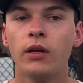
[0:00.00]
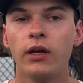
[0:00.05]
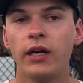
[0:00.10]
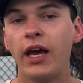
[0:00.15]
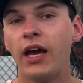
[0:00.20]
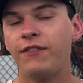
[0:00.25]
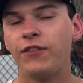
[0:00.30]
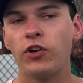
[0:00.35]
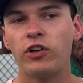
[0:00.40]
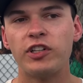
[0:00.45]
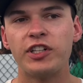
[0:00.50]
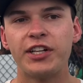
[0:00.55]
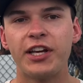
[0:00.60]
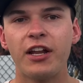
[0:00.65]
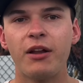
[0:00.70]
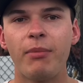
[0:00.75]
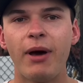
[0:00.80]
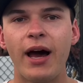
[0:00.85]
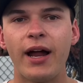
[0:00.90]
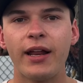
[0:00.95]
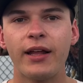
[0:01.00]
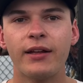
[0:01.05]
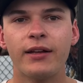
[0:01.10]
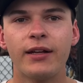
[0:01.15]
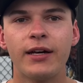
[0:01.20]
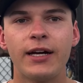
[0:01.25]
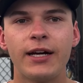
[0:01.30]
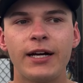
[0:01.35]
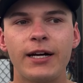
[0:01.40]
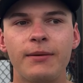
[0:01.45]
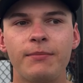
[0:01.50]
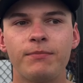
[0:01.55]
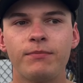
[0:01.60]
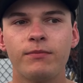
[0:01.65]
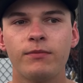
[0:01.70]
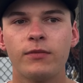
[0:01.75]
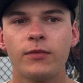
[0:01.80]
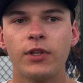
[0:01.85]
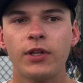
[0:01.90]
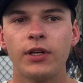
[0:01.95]
Yeah, I feel really good about it.
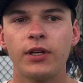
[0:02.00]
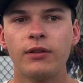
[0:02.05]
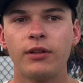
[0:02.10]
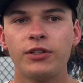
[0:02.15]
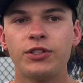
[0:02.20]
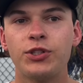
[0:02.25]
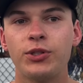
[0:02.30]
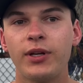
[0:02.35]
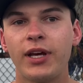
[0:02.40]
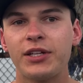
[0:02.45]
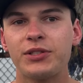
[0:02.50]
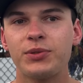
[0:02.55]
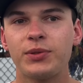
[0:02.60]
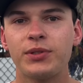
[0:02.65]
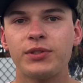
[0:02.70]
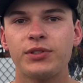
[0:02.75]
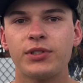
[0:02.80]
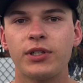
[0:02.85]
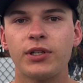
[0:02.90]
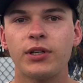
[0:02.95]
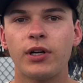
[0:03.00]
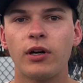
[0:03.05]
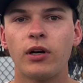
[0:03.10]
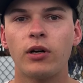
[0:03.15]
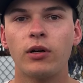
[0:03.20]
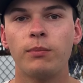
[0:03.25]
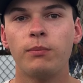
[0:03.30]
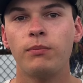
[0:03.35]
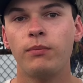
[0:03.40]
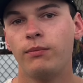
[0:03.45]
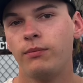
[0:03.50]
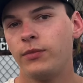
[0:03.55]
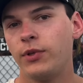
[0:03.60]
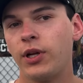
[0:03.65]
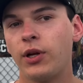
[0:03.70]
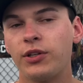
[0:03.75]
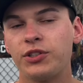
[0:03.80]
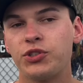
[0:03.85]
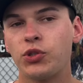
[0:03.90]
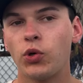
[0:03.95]
The two next ones are you
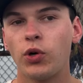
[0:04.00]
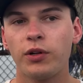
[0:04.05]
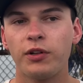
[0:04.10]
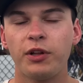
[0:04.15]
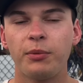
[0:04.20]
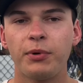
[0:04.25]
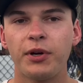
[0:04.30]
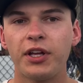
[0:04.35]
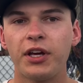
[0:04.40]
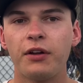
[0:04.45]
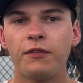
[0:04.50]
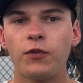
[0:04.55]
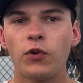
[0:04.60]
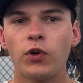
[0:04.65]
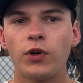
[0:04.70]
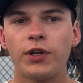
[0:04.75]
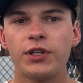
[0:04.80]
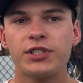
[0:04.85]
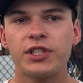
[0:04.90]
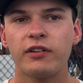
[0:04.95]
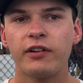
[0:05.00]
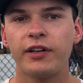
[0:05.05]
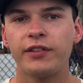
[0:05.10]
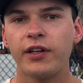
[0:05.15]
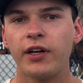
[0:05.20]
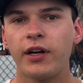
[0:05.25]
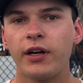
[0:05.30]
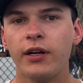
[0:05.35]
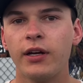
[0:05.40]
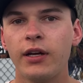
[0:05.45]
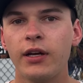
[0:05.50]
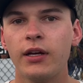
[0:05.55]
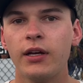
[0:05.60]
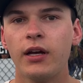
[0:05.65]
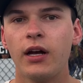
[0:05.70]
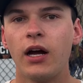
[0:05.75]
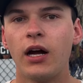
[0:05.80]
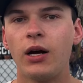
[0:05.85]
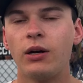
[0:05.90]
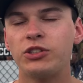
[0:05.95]
know, historically pretty good for us. I ran their
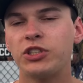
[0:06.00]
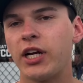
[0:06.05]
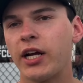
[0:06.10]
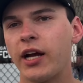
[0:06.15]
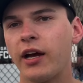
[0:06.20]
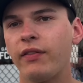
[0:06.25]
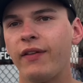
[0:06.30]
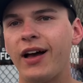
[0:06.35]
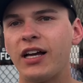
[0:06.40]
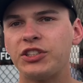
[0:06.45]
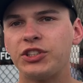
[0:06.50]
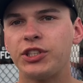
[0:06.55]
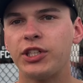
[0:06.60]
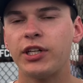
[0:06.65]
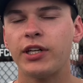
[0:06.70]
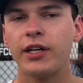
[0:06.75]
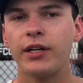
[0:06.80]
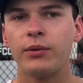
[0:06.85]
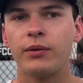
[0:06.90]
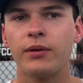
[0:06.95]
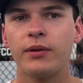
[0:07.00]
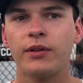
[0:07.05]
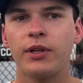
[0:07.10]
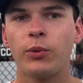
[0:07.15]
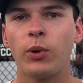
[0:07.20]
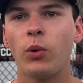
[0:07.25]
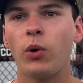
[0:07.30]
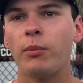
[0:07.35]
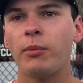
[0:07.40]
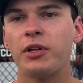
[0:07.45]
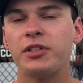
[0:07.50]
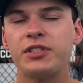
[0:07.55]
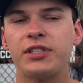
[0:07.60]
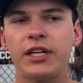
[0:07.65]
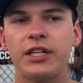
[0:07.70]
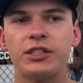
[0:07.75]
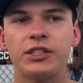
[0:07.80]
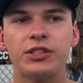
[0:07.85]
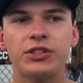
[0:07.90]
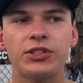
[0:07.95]
track on last year, and I think we won both
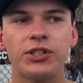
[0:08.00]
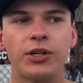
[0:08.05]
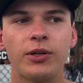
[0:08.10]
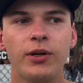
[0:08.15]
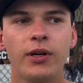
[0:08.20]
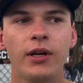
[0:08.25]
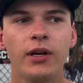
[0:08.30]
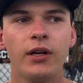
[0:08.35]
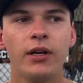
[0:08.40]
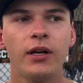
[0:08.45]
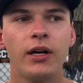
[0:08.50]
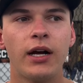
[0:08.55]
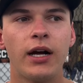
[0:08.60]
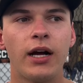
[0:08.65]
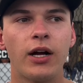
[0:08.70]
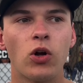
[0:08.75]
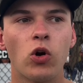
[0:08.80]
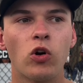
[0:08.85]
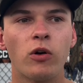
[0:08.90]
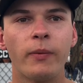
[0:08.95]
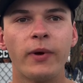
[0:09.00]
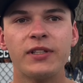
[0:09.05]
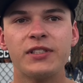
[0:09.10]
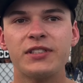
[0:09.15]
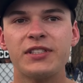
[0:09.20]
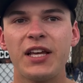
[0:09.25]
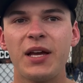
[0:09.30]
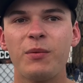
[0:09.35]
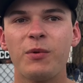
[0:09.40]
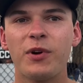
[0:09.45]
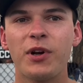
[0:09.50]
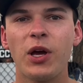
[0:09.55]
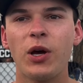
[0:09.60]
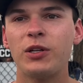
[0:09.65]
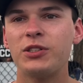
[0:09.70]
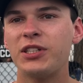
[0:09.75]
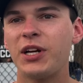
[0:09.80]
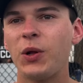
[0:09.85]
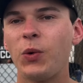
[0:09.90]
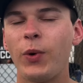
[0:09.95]
stages. So goal remains the same. We're going to go
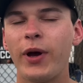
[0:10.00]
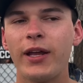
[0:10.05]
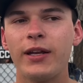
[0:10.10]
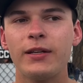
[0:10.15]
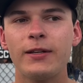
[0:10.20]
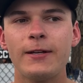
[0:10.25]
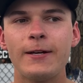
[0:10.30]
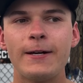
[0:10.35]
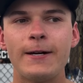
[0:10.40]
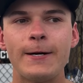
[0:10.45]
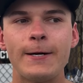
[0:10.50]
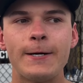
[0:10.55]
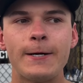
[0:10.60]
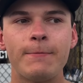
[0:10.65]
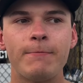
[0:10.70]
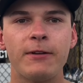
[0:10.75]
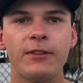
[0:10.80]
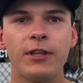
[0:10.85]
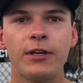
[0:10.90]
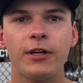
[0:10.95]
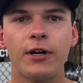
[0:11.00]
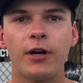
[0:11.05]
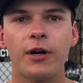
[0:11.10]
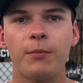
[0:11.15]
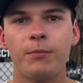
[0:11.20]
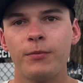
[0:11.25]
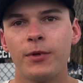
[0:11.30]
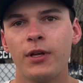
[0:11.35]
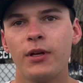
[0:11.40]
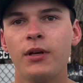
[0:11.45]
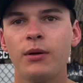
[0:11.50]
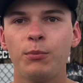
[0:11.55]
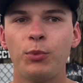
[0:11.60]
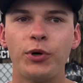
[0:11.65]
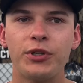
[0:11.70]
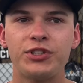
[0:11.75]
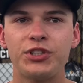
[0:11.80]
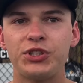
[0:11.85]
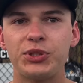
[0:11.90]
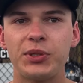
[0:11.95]
and try to win. I think our
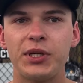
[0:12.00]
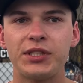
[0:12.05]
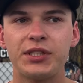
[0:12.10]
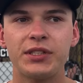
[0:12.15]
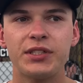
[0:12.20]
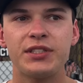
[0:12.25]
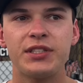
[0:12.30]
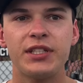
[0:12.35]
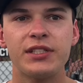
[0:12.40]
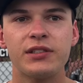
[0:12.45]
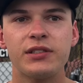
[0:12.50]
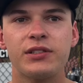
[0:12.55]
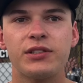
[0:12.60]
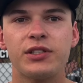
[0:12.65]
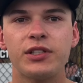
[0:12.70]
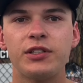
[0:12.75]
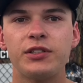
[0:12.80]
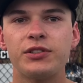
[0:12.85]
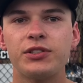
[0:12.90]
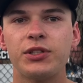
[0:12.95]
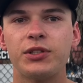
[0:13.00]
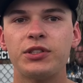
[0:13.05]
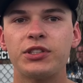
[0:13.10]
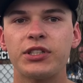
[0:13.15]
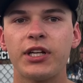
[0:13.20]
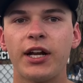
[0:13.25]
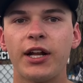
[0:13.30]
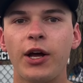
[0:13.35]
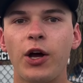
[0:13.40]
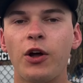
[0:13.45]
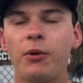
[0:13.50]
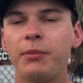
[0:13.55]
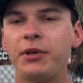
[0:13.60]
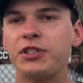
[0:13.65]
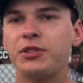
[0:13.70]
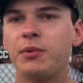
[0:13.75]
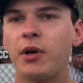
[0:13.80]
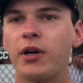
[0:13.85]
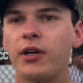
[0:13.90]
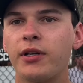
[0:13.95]
point situation is decent still, so just got to go and be
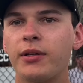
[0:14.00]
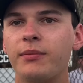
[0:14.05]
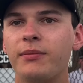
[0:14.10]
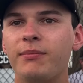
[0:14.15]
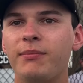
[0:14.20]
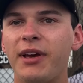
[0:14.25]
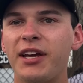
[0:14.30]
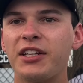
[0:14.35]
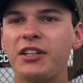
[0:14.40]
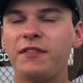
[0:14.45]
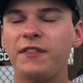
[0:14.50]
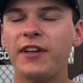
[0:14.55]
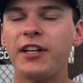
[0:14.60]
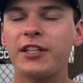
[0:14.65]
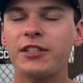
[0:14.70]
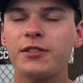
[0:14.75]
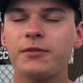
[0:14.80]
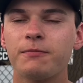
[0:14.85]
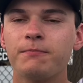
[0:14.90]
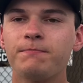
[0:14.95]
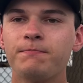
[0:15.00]
smart and make it to Phoenix.